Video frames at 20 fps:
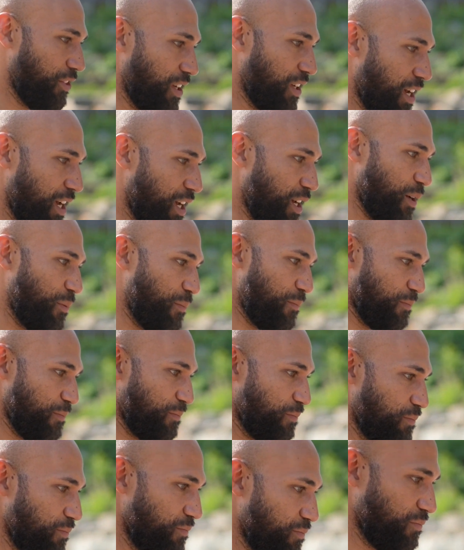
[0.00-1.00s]
um,
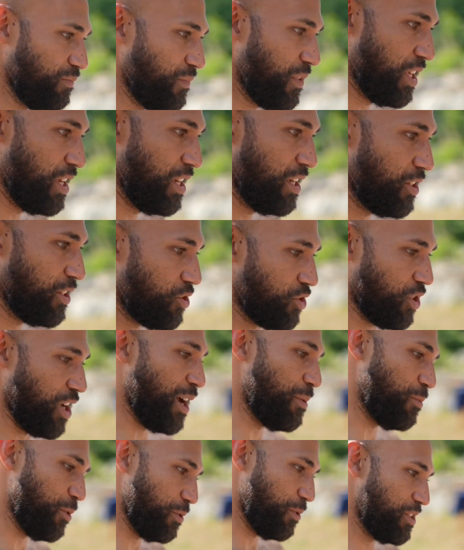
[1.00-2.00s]

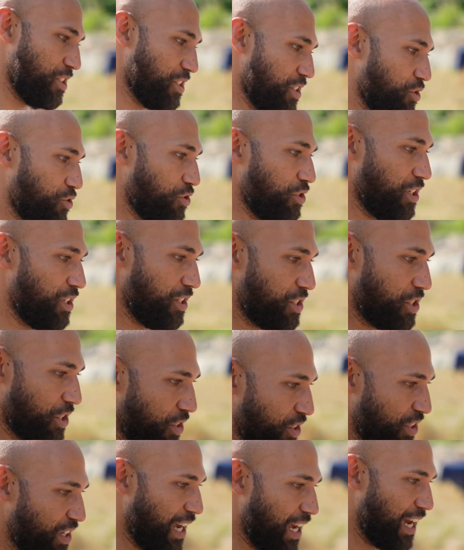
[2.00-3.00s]
tribe where we just treat each
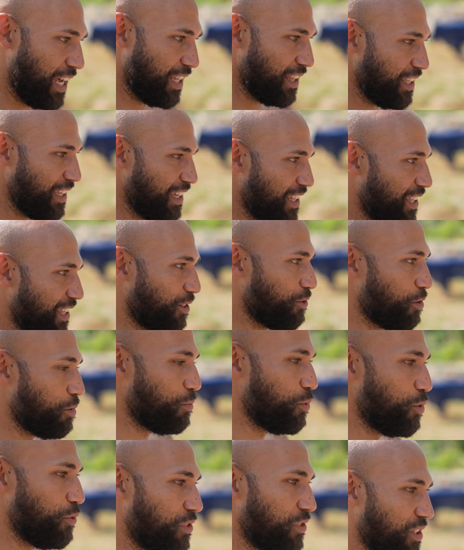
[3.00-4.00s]
other kindly. I think we're
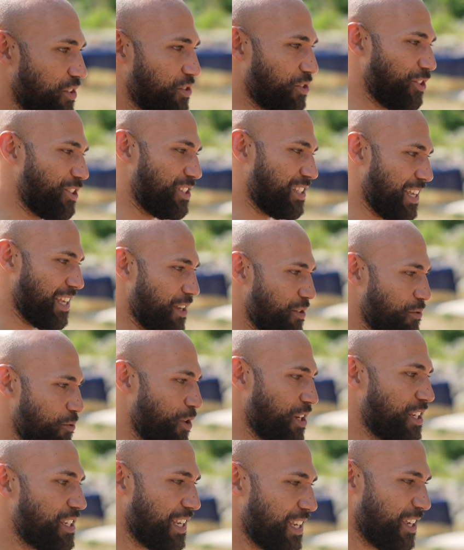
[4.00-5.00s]
moving towards that
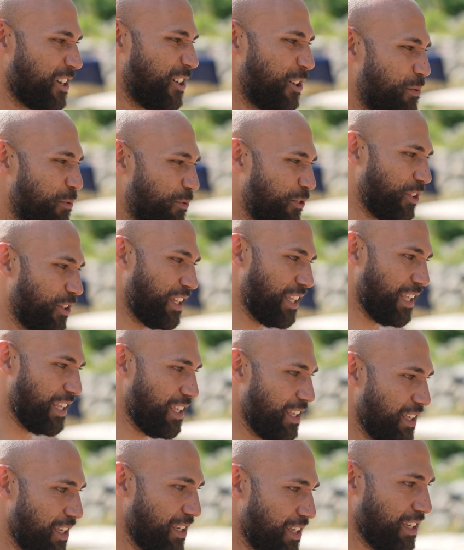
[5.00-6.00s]
one day, hopefully.
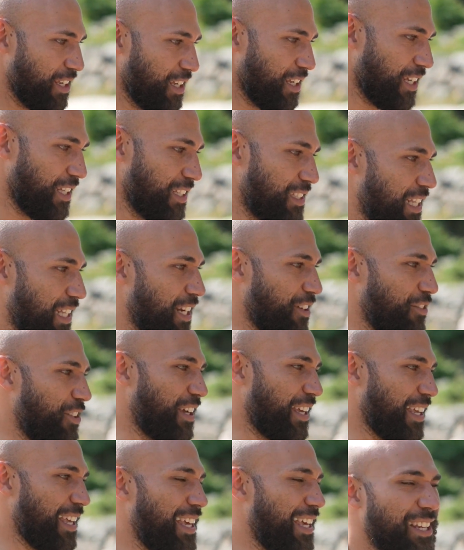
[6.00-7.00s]
Right. Instead of
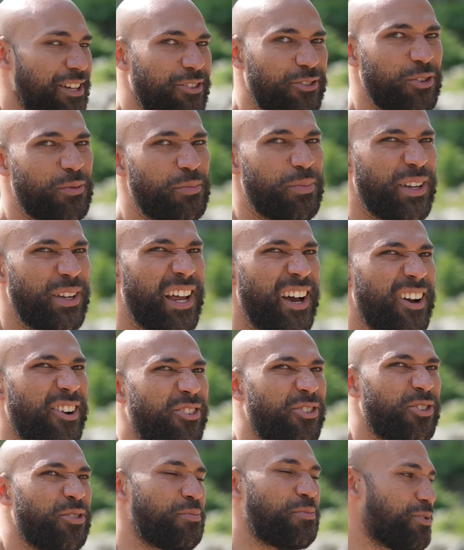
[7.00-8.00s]
like an in group and out
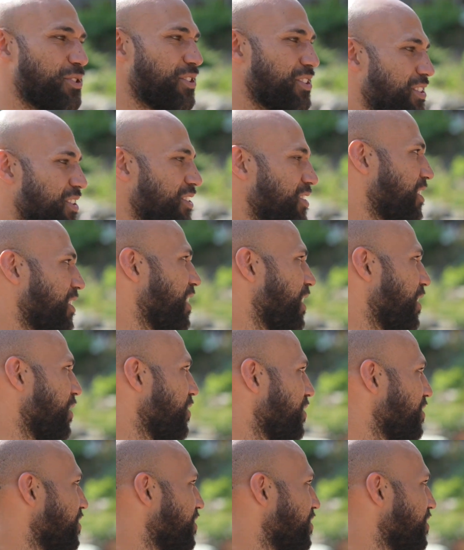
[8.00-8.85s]
group. Uh huh. You uh-huh. know?